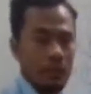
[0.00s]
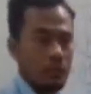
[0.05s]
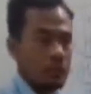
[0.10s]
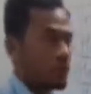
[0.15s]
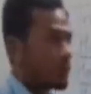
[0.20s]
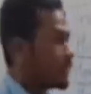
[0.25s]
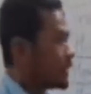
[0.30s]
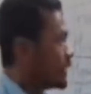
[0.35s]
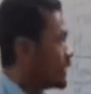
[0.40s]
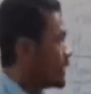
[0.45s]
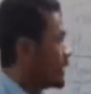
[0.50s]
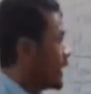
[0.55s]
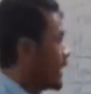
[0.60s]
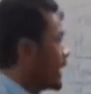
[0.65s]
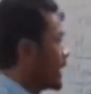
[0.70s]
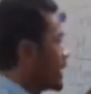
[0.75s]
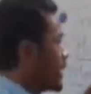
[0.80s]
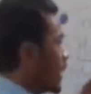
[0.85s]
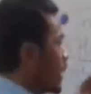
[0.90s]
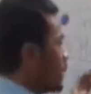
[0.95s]
So
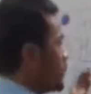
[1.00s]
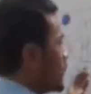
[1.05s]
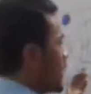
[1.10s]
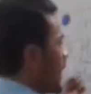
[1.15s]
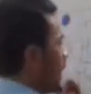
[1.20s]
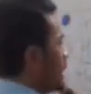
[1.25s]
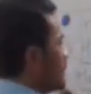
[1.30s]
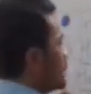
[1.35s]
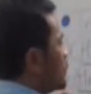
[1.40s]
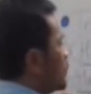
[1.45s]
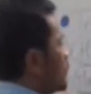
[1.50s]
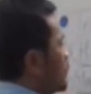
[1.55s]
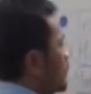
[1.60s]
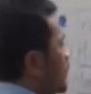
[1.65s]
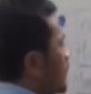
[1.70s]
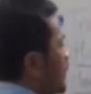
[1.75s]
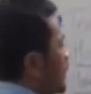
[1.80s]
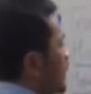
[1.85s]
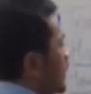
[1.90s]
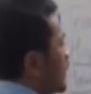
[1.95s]
here, now we have to
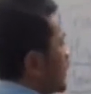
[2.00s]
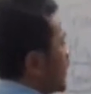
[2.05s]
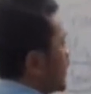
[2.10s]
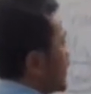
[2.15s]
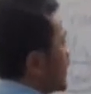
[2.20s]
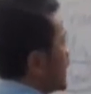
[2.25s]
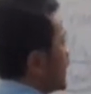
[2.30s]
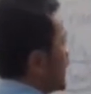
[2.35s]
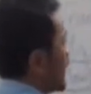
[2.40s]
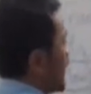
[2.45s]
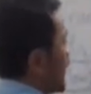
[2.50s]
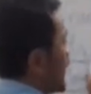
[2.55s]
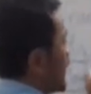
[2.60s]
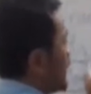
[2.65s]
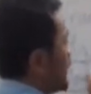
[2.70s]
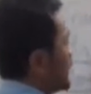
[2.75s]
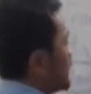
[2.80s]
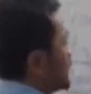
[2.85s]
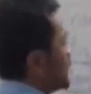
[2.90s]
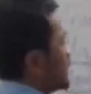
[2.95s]

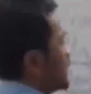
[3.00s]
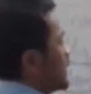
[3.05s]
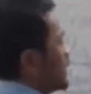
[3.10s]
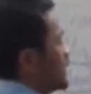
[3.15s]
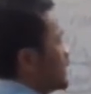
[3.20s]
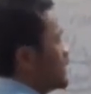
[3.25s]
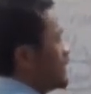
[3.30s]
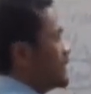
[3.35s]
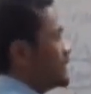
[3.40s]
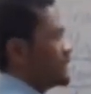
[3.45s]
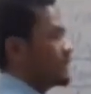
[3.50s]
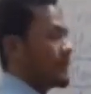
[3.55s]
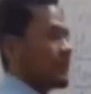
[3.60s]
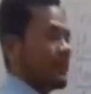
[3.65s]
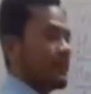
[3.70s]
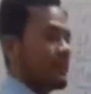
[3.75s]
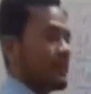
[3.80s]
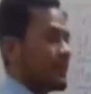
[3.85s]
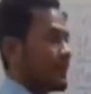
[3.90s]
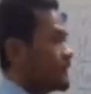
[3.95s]
end this
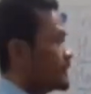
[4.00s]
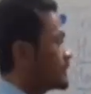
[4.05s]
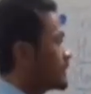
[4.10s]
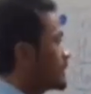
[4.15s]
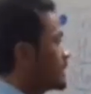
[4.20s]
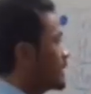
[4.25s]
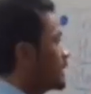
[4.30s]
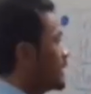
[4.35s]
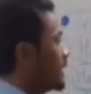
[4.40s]
sentence